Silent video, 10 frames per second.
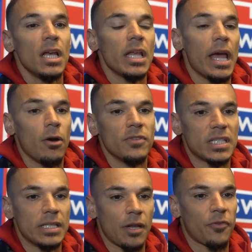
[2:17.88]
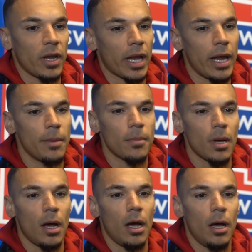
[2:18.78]
Yeah, obviously a different game. We
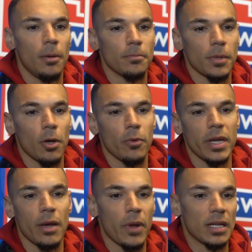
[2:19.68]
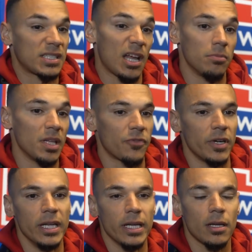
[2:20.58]
had to set up
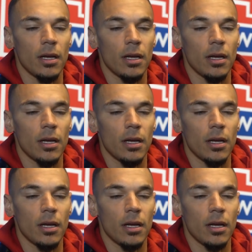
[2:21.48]
differently.